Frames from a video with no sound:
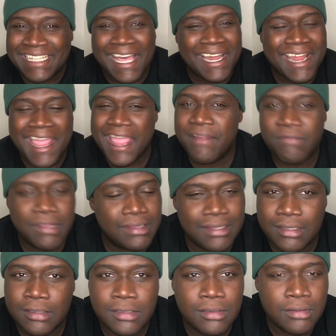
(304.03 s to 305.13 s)
out of
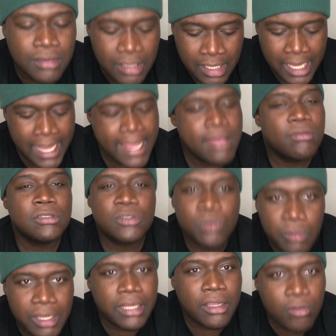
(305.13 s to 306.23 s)
everything, dude. He was
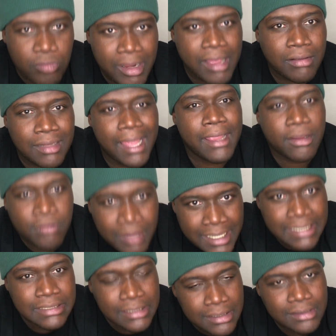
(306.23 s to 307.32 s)
running around like
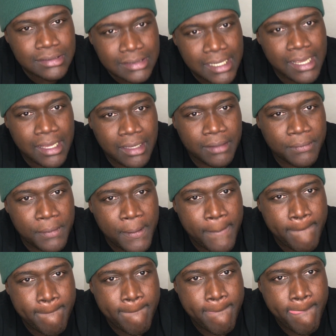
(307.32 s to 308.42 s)
crazy in this game.
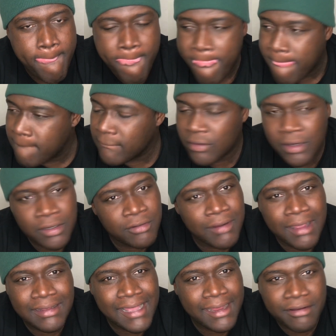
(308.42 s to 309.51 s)
Running
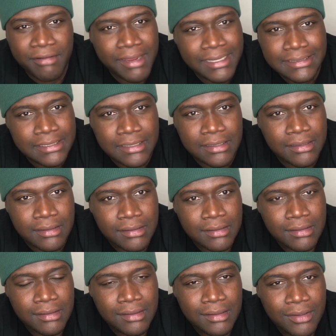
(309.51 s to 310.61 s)
around like crazy.
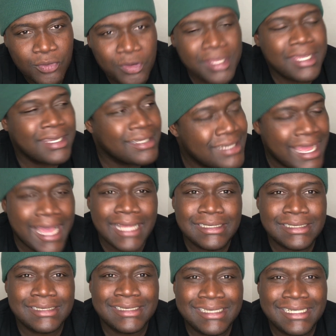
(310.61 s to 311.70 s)
We could not
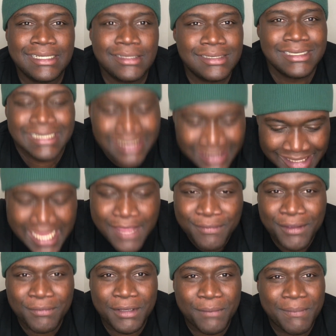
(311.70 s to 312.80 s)
just keep
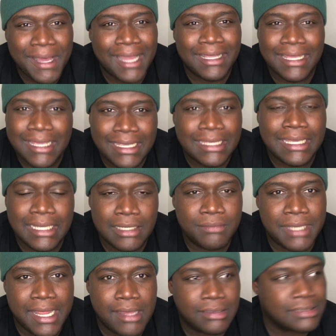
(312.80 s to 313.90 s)
him in the pocket and get him
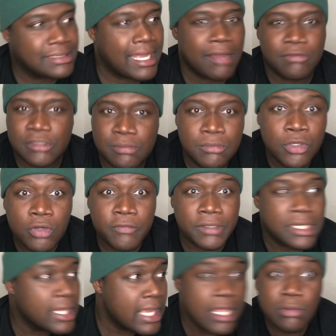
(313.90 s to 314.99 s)
down. This guy was moving.
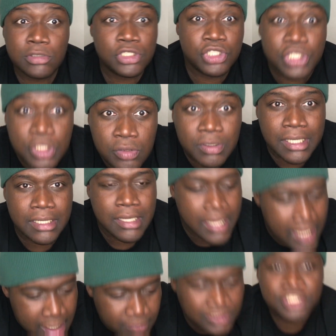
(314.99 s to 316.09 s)
He was juking.
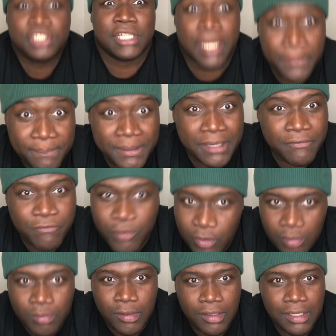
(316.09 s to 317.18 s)
He was jumping
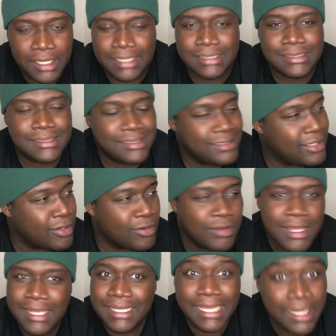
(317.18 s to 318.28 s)
forward and, you know,
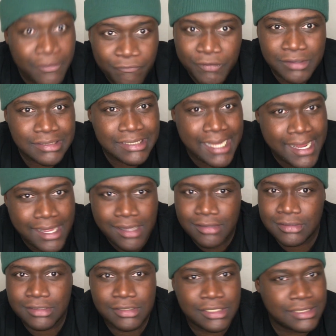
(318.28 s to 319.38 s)
getting first
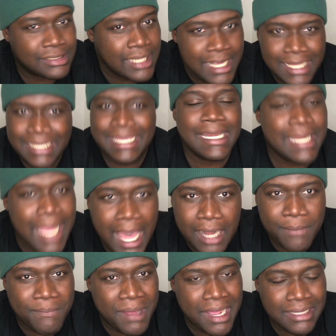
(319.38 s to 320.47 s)
downs or just getting out
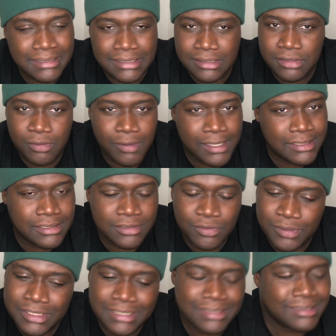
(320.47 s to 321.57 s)
of bad situations. We
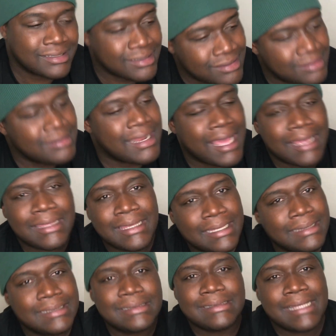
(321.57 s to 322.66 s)
just could not
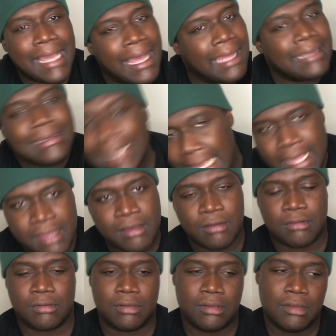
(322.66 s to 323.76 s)
get this guy
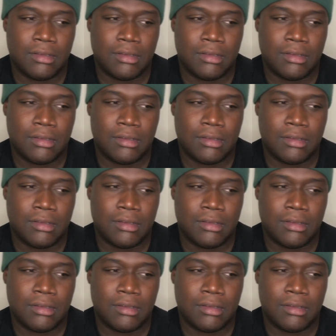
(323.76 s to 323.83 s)
down.